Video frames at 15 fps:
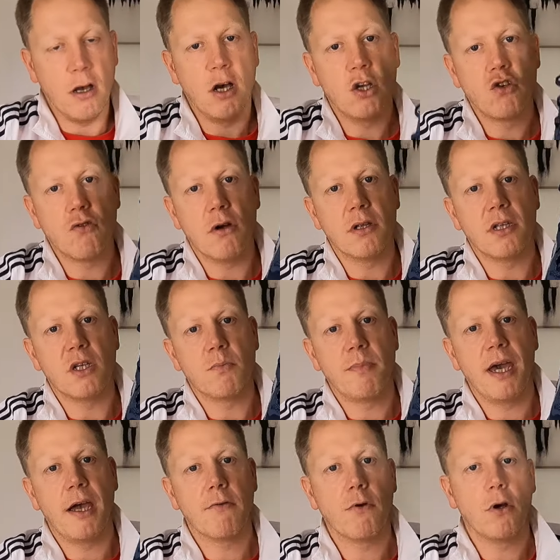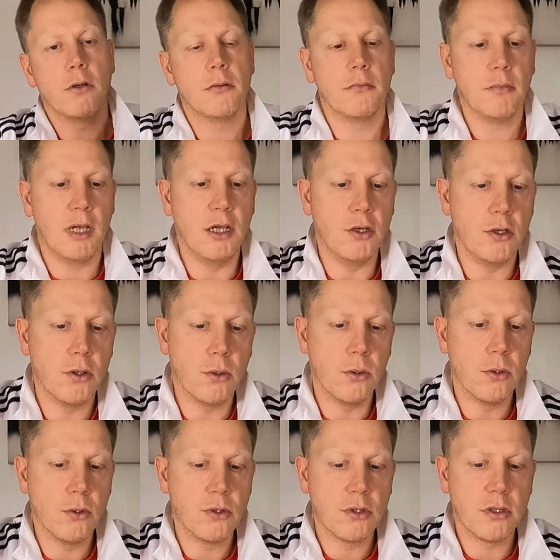I tried this pair on
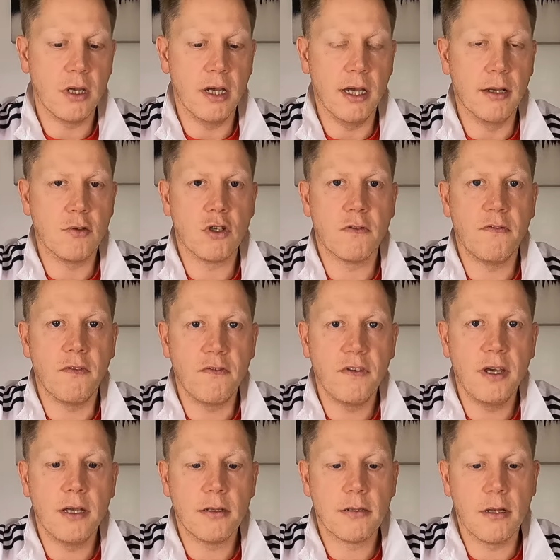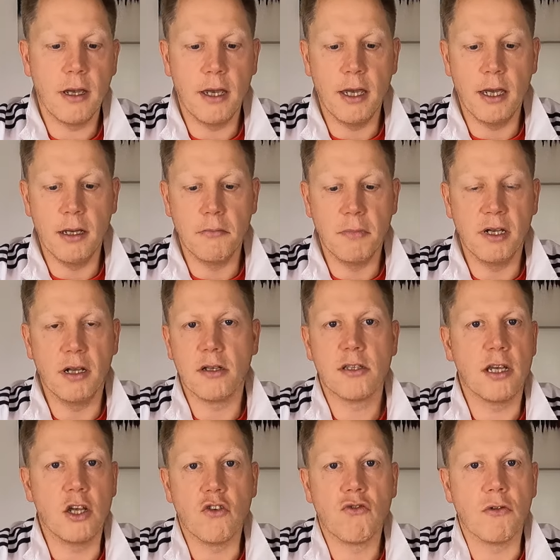indoors just for fit, and I'd
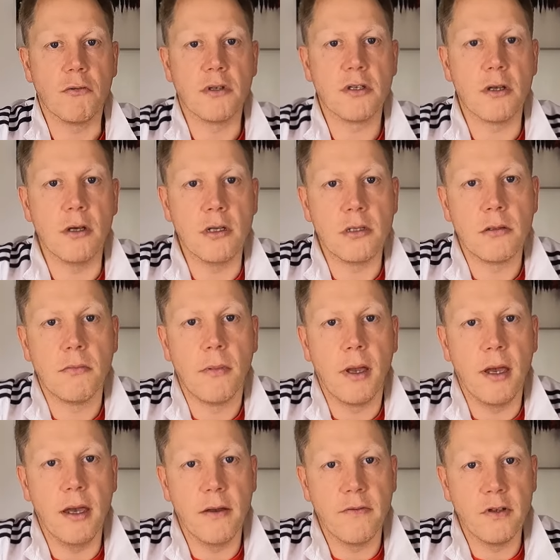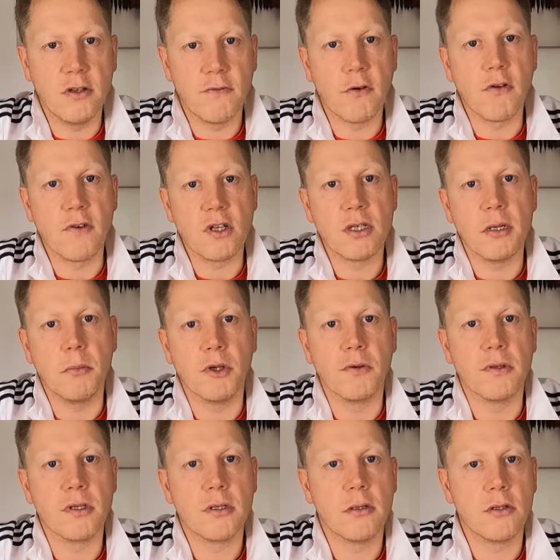say it's true to size. Fits very, very
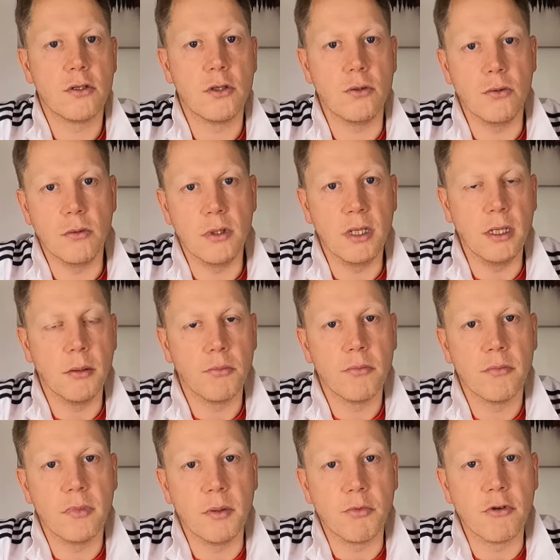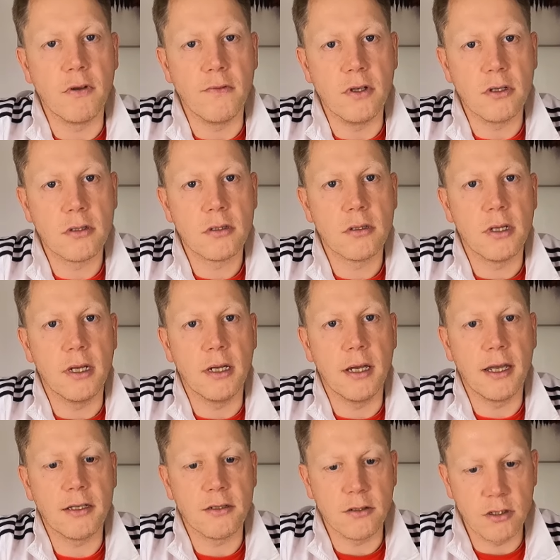similar to the previous
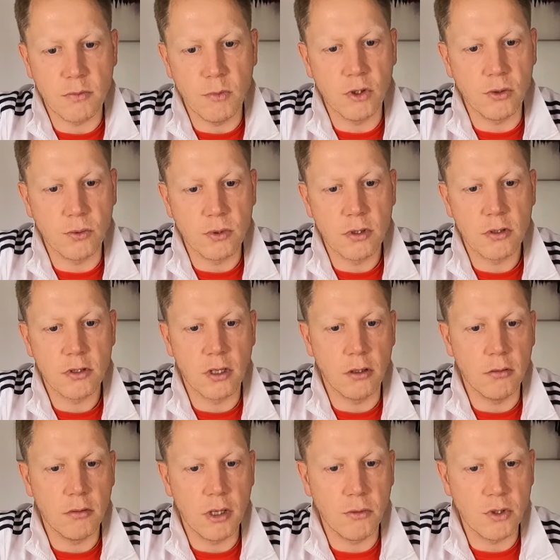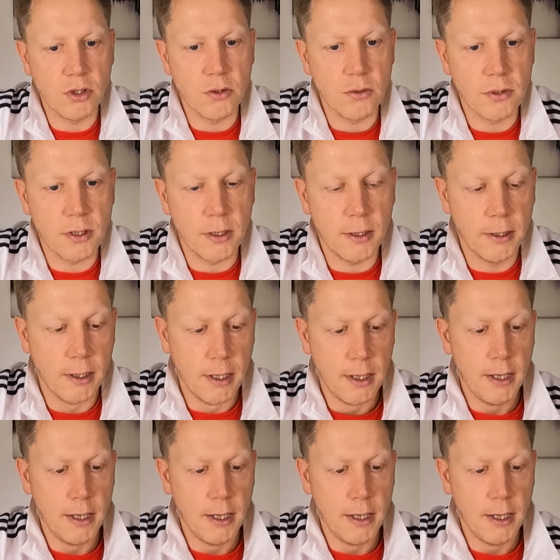Xodus models, so no issues there.